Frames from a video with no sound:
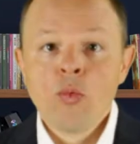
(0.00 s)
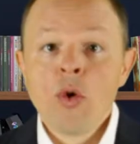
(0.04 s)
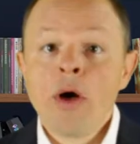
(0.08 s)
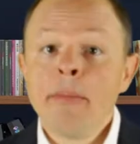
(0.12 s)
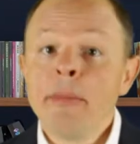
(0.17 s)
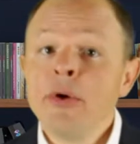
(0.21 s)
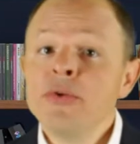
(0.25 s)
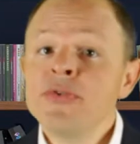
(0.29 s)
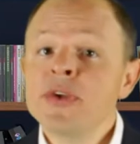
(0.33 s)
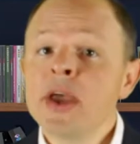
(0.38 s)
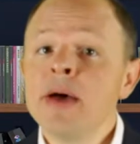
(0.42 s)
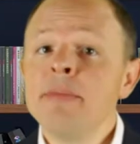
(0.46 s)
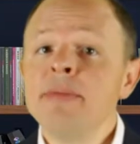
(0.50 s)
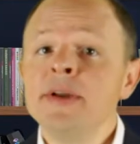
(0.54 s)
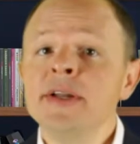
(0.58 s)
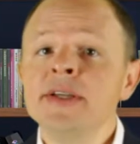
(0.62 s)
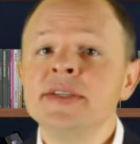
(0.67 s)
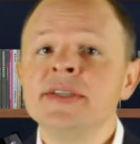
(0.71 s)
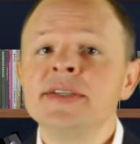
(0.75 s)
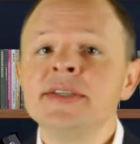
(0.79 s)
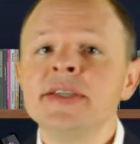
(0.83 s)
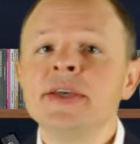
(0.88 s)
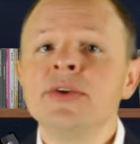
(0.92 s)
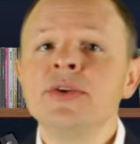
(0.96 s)
While most
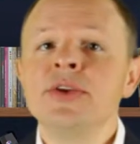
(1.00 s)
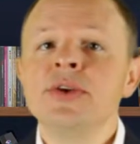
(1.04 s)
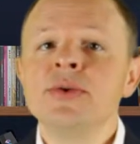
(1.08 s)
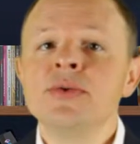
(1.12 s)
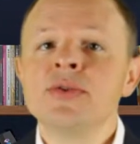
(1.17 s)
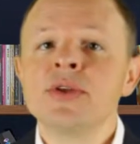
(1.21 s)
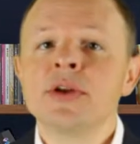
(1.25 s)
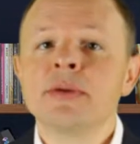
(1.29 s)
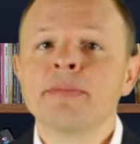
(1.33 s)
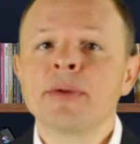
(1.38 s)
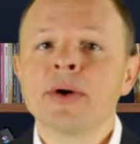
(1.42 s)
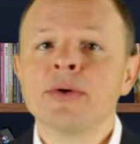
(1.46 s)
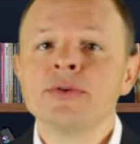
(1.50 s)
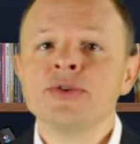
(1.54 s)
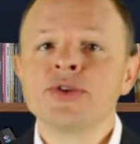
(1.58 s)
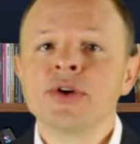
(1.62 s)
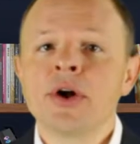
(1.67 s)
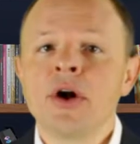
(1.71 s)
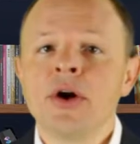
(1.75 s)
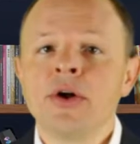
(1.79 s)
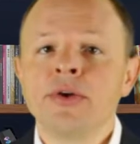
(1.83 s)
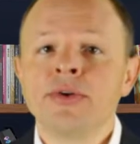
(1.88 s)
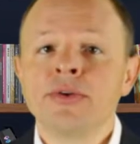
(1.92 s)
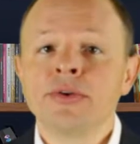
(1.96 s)
companies still use an approach
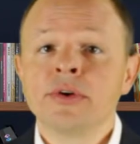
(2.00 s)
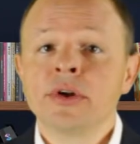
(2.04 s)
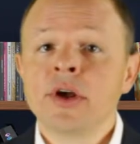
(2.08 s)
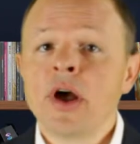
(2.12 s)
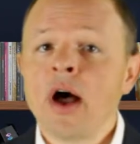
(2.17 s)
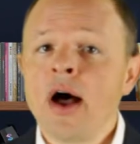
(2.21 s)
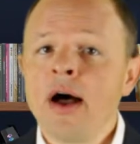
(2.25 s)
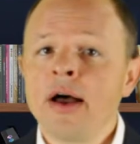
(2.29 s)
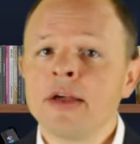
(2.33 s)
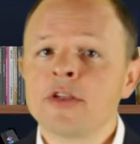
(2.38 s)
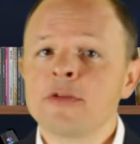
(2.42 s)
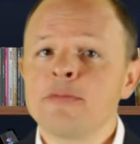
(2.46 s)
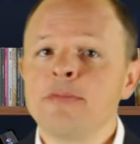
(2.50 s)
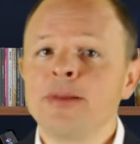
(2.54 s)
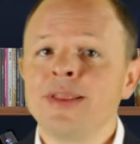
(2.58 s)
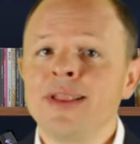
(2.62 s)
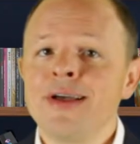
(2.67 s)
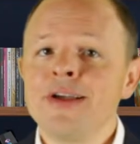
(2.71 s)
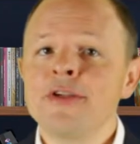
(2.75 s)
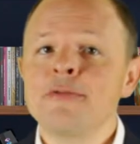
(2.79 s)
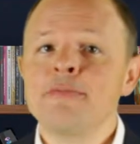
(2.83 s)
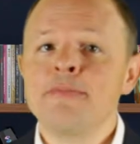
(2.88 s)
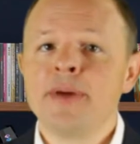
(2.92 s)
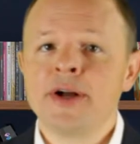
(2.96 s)
called cost
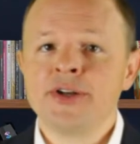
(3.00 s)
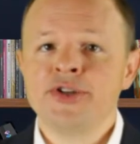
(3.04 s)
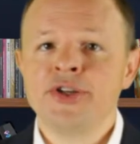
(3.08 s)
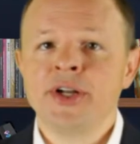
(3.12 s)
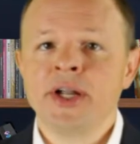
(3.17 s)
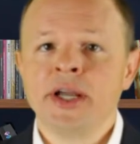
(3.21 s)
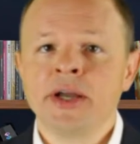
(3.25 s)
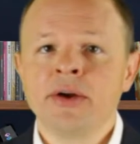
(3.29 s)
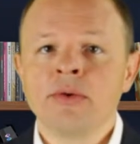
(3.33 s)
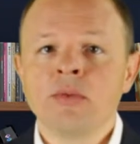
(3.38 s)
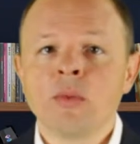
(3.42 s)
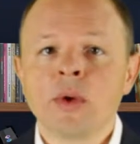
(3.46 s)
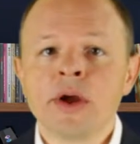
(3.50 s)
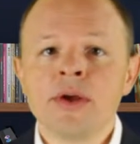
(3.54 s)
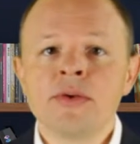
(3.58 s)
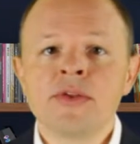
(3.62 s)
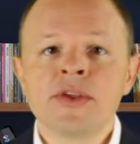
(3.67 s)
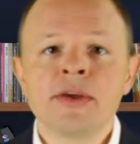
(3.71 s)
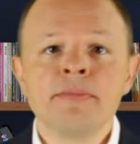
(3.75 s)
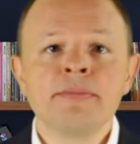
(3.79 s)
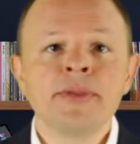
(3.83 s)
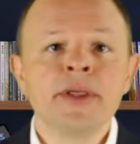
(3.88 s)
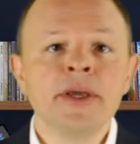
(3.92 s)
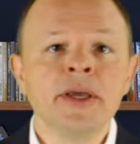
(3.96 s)
plus budgeting, where you
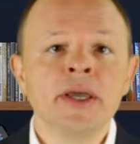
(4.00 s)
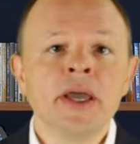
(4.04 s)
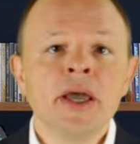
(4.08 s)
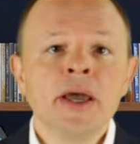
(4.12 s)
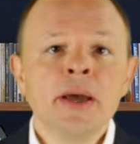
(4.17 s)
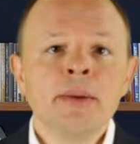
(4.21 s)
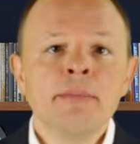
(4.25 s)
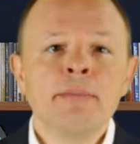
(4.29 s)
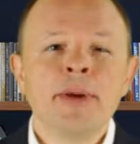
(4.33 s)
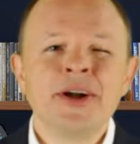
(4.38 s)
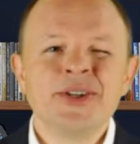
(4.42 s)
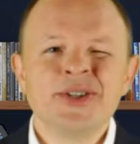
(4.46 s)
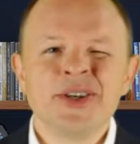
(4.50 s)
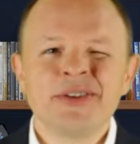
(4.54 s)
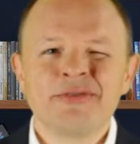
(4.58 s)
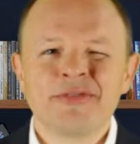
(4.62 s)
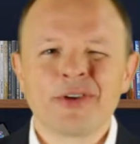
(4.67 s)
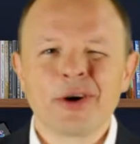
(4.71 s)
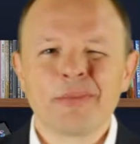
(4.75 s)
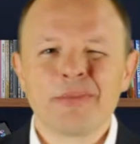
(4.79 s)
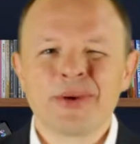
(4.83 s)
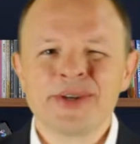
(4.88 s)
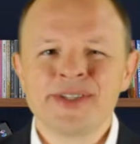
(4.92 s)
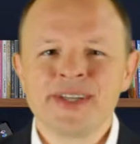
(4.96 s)
simply budget
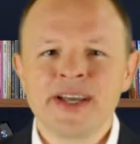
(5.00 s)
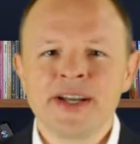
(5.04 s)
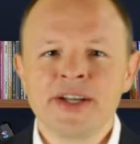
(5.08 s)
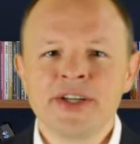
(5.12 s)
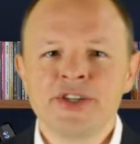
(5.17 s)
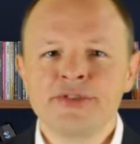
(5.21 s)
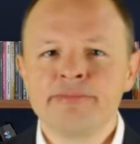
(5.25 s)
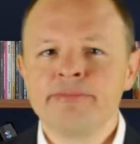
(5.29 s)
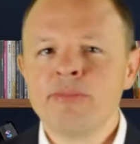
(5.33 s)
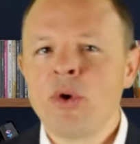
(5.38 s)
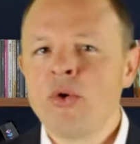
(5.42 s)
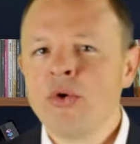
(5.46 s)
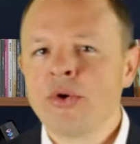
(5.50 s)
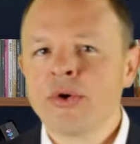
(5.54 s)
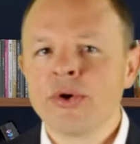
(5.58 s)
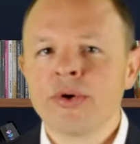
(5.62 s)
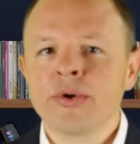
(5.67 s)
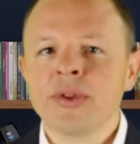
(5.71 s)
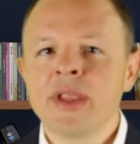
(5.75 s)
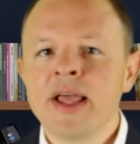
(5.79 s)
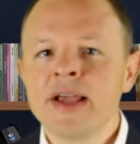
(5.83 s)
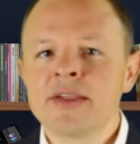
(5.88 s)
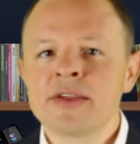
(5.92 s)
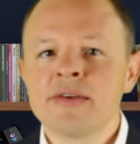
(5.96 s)
for a percentage more
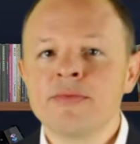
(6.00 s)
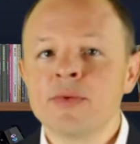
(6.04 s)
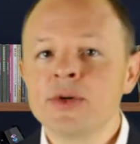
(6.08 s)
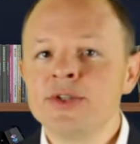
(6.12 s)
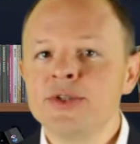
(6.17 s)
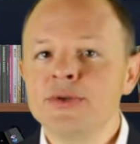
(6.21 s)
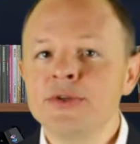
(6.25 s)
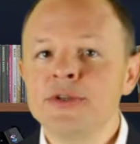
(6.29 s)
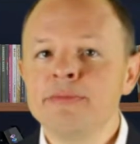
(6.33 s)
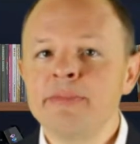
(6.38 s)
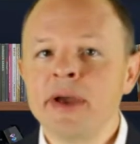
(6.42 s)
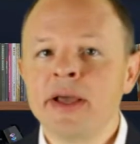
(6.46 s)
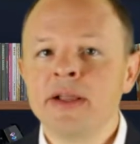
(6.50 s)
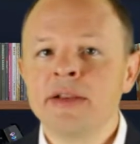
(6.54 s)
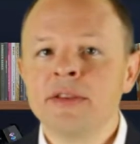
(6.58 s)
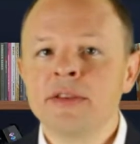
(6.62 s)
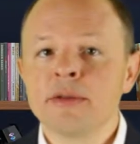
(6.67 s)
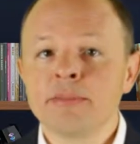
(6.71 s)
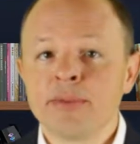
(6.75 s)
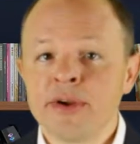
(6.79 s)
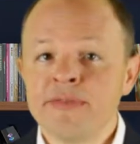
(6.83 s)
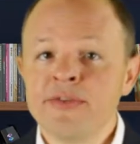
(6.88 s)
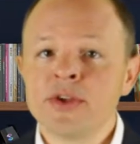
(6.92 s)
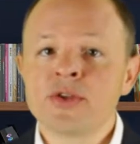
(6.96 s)
or less of what you spent
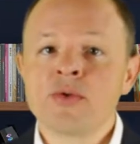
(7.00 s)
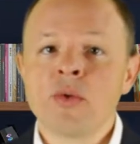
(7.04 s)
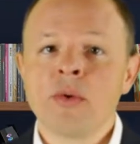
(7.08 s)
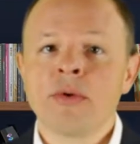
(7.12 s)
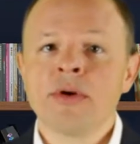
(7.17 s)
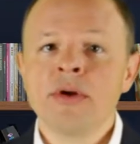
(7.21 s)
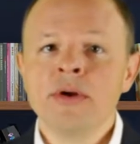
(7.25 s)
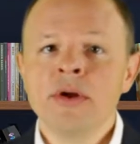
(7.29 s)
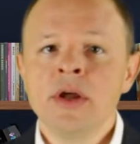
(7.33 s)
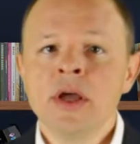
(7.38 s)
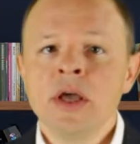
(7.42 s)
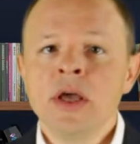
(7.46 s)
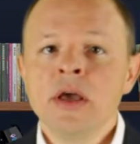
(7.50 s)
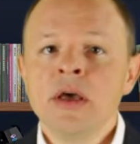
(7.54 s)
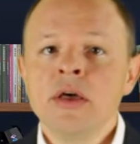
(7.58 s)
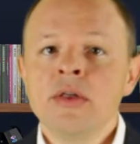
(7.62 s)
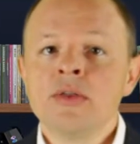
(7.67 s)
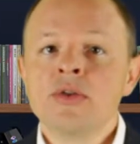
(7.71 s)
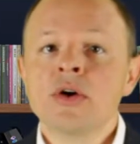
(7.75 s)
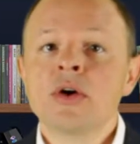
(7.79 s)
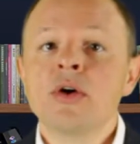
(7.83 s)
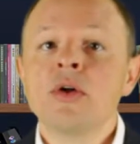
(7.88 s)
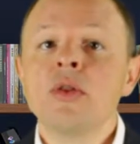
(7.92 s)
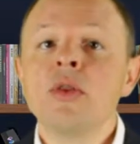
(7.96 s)
the previous quarter,
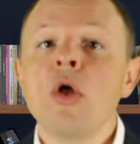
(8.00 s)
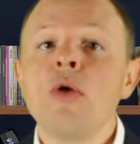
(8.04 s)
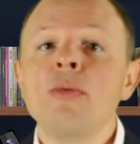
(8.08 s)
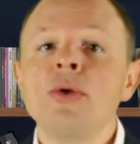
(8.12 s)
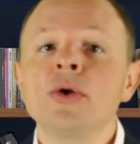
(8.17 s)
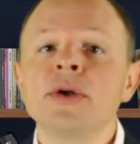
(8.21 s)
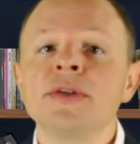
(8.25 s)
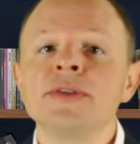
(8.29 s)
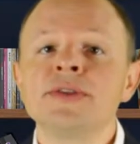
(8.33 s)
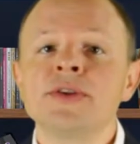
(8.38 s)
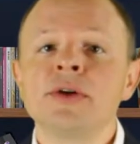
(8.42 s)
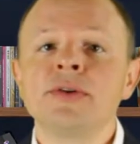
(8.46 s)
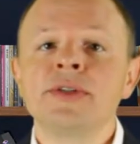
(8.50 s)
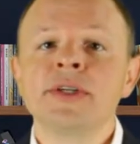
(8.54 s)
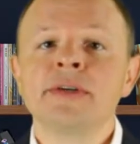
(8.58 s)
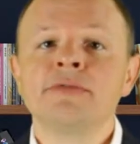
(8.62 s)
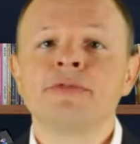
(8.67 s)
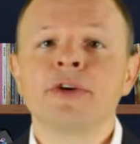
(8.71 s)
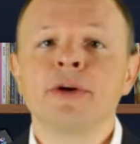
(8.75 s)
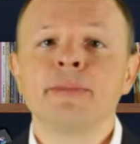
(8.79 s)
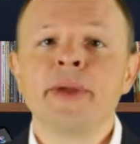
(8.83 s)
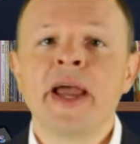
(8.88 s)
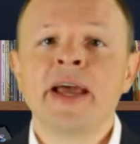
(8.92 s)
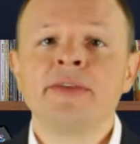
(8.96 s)
the global consulting
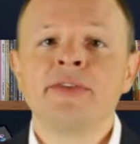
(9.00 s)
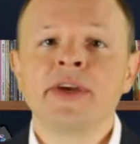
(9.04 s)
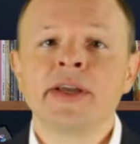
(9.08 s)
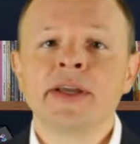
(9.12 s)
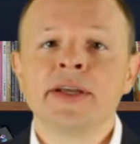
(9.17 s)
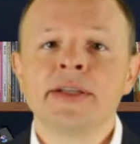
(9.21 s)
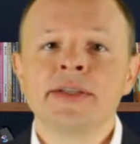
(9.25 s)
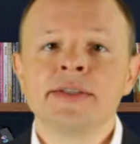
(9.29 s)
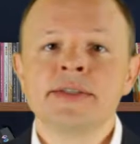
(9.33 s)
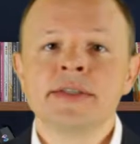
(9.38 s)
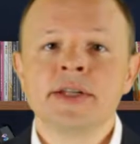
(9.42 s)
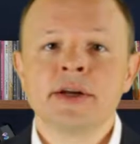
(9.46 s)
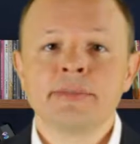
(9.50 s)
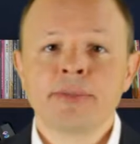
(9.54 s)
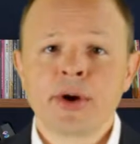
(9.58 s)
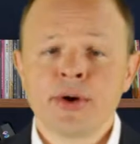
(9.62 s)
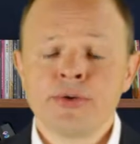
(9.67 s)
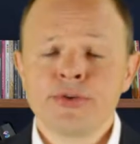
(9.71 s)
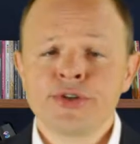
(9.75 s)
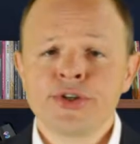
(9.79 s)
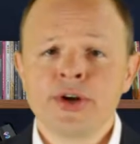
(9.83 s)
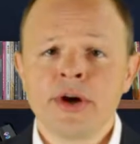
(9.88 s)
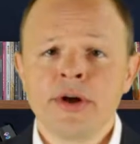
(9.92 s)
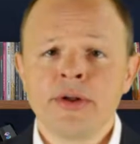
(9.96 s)
firm advocates an
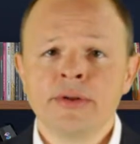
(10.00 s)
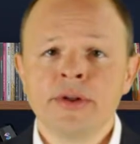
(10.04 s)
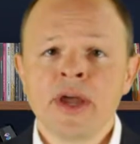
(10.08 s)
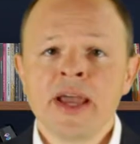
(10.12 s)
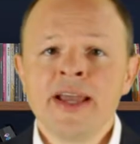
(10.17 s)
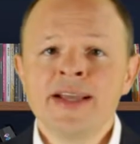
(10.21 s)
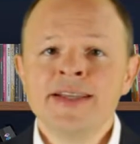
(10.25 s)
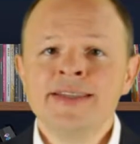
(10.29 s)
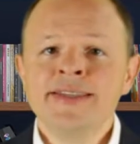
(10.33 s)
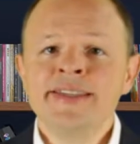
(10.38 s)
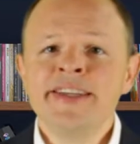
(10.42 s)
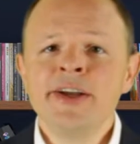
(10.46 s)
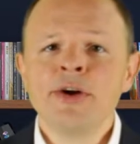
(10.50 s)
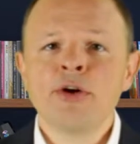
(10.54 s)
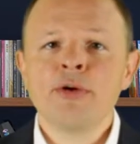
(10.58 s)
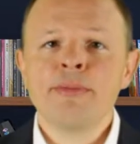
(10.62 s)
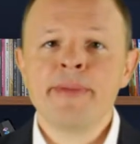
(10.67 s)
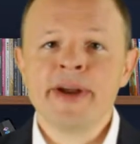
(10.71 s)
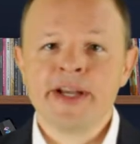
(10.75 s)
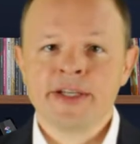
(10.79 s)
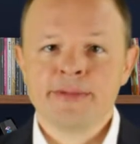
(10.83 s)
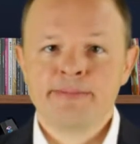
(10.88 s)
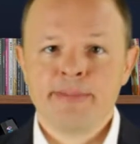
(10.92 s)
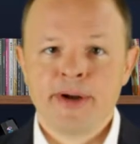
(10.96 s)
approach called zero
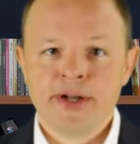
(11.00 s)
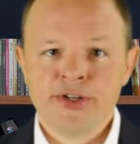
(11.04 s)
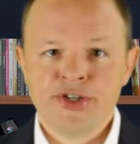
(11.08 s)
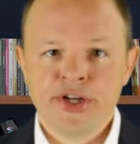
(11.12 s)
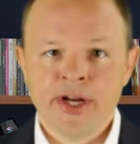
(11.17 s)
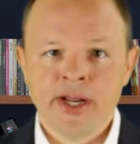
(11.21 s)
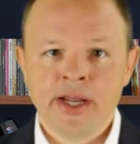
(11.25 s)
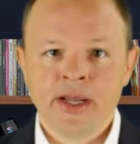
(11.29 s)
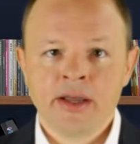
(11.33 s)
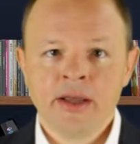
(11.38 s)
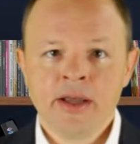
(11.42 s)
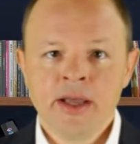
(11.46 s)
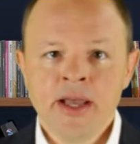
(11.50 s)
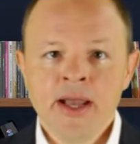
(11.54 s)
based budgeting.